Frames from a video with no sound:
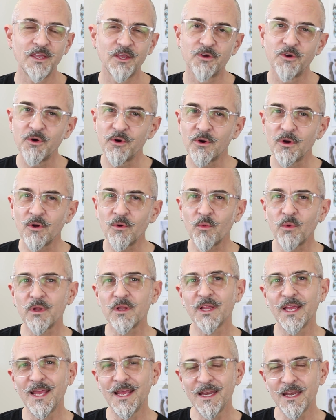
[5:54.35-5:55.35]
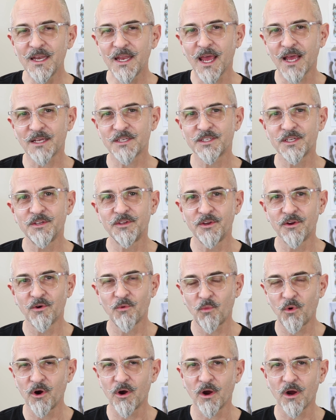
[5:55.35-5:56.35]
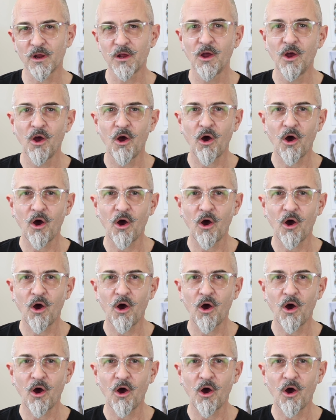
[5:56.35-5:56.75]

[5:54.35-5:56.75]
Google will index your work